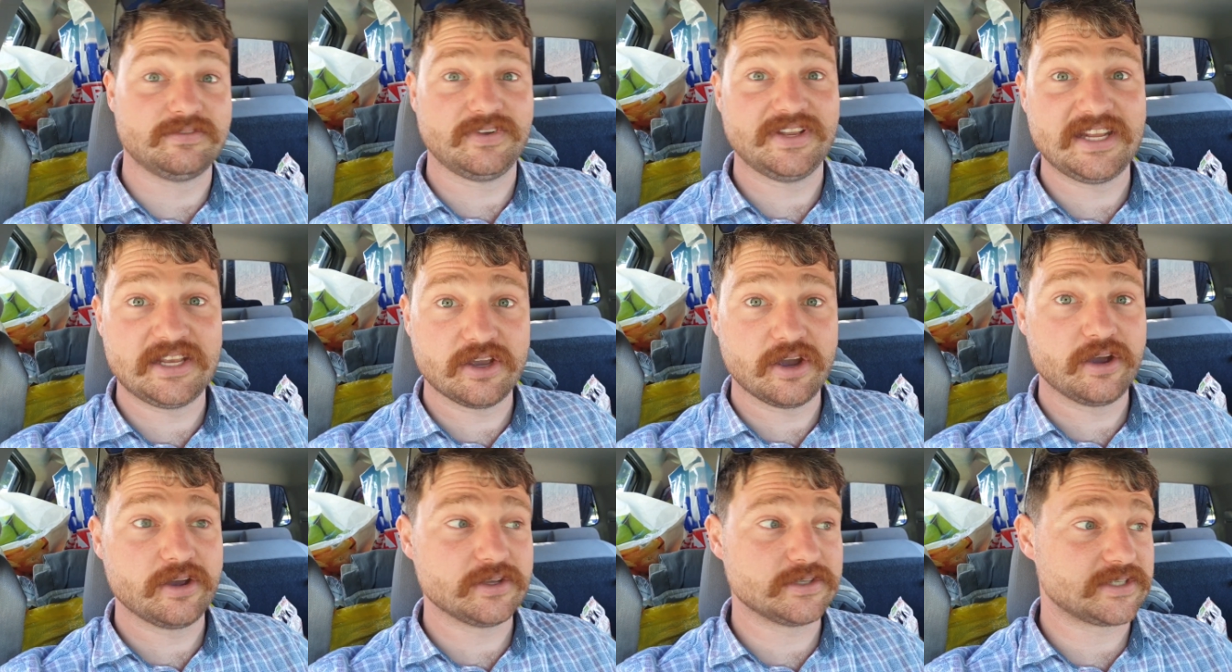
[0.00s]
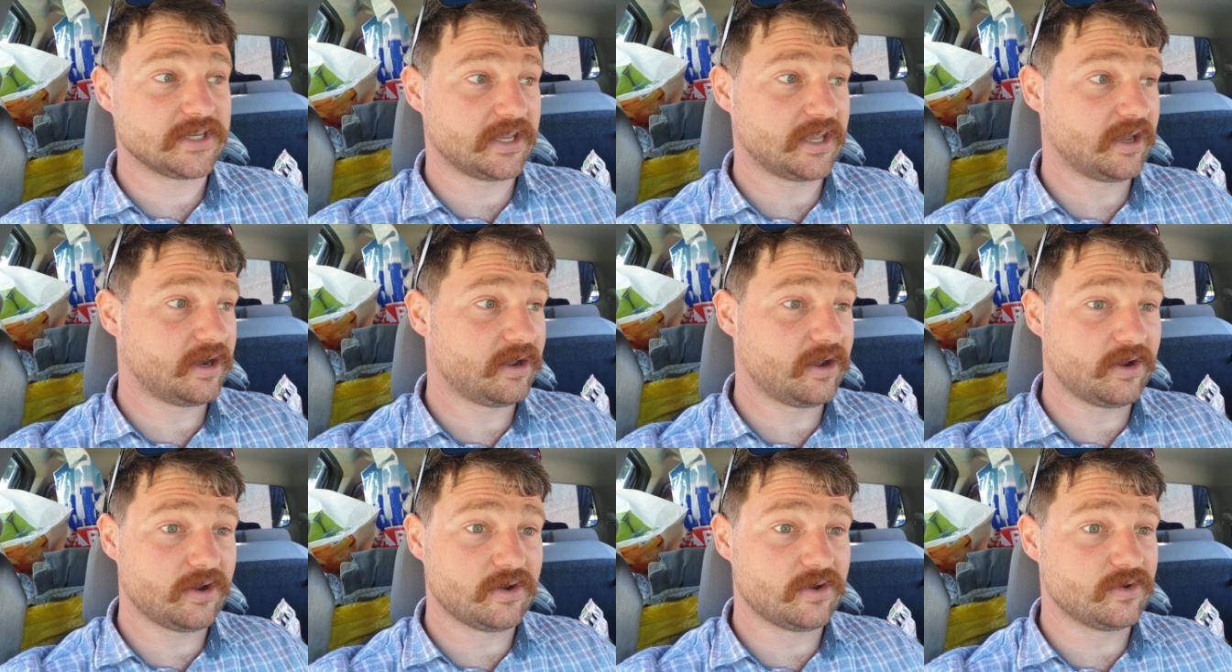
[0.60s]
videos are going
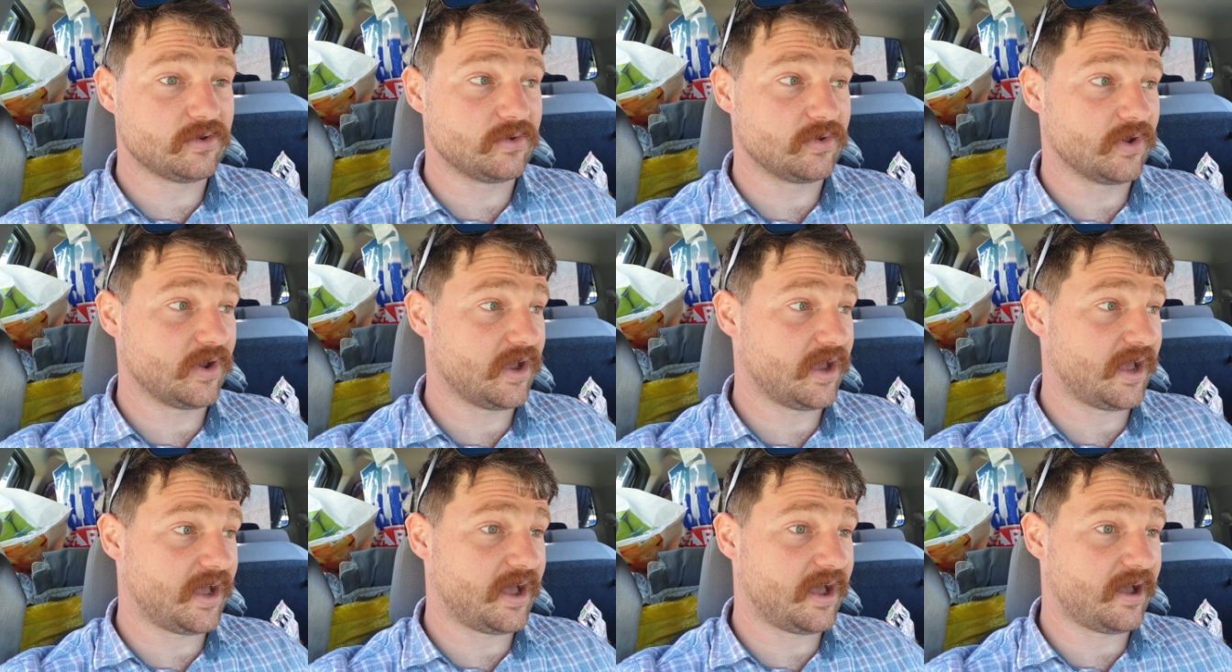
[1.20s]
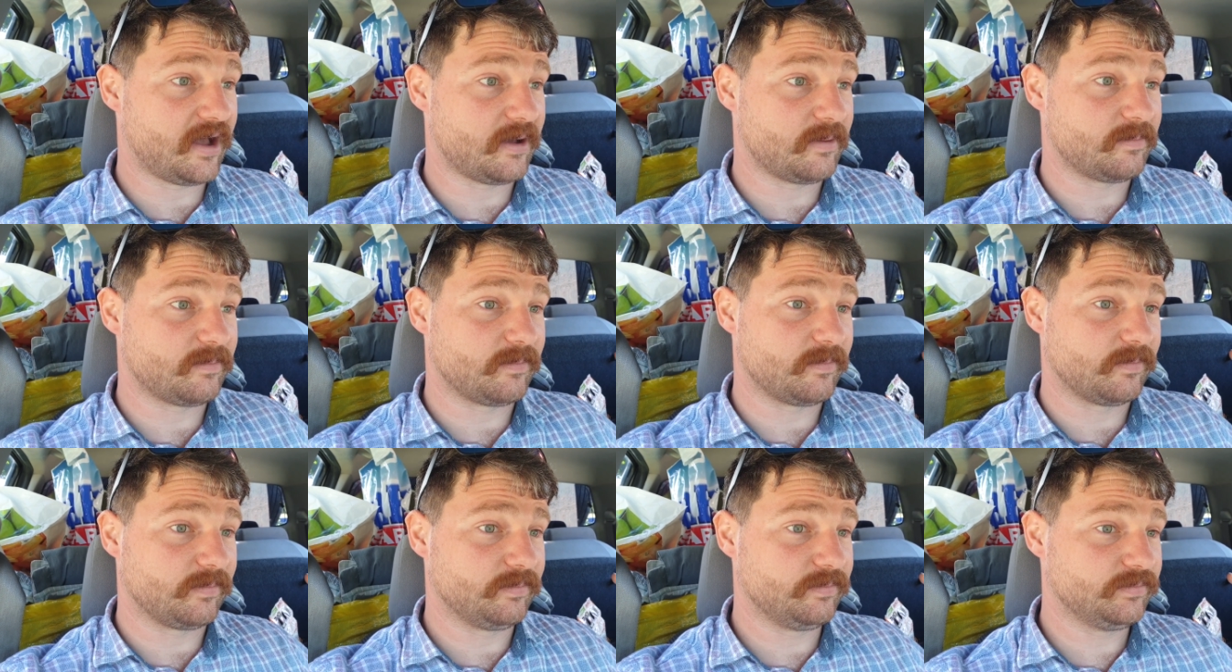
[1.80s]
to
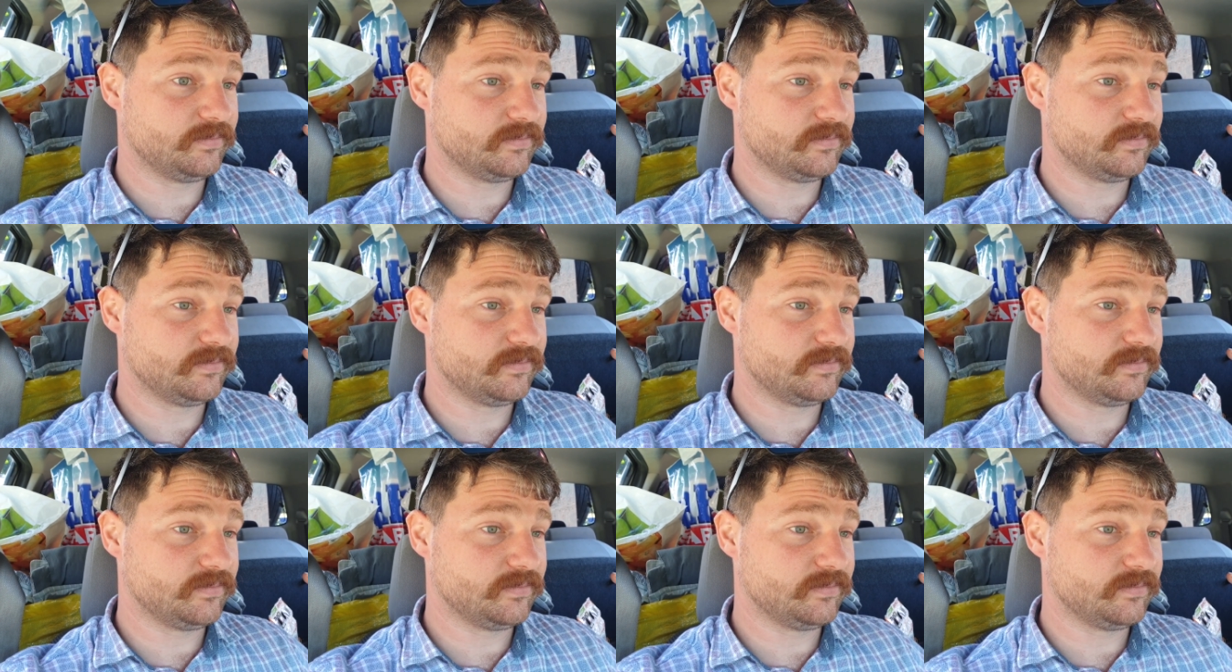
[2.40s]
um,